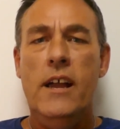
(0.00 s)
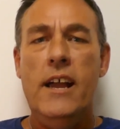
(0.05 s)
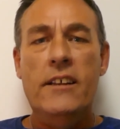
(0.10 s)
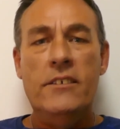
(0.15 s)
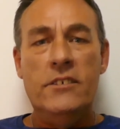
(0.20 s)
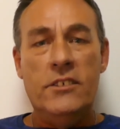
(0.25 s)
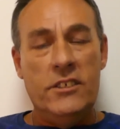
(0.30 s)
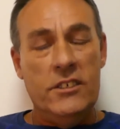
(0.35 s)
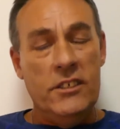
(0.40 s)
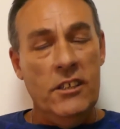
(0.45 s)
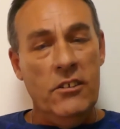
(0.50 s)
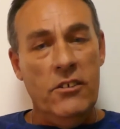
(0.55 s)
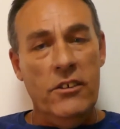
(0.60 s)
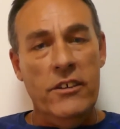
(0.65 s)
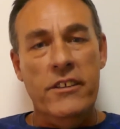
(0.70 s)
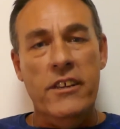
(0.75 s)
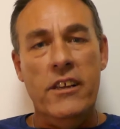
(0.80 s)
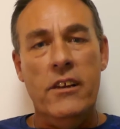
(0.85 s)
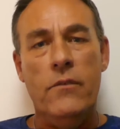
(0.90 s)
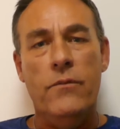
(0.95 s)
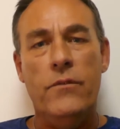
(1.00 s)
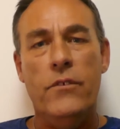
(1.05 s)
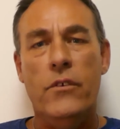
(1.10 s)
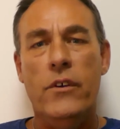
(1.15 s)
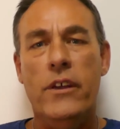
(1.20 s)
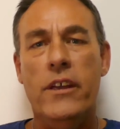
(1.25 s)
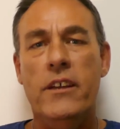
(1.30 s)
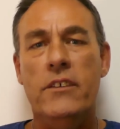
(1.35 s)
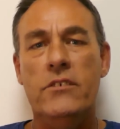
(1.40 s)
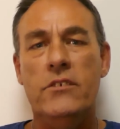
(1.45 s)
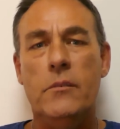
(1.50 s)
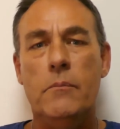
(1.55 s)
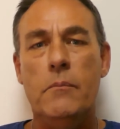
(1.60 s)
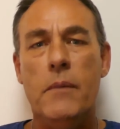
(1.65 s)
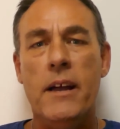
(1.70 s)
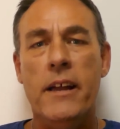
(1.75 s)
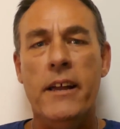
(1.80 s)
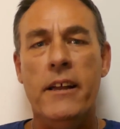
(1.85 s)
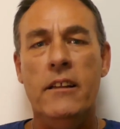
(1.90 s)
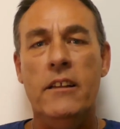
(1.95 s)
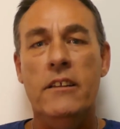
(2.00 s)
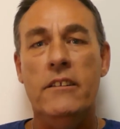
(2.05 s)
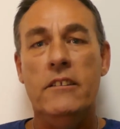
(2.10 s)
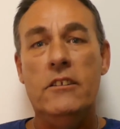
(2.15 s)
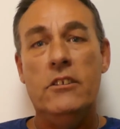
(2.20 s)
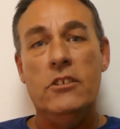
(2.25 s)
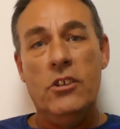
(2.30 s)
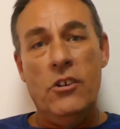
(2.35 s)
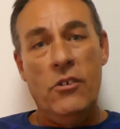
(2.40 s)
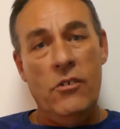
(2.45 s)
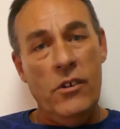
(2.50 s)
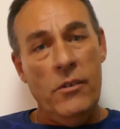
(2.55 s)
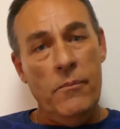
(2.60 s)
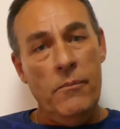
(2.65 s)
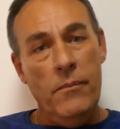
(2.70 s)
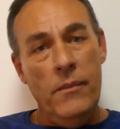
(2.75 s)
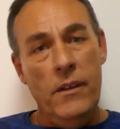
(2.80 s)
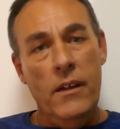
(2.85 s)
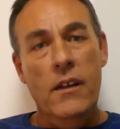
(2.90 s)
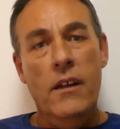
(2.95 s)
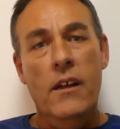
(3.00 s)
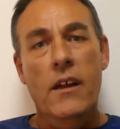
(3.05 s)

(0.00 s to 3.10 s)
and still identifying as a male at the time,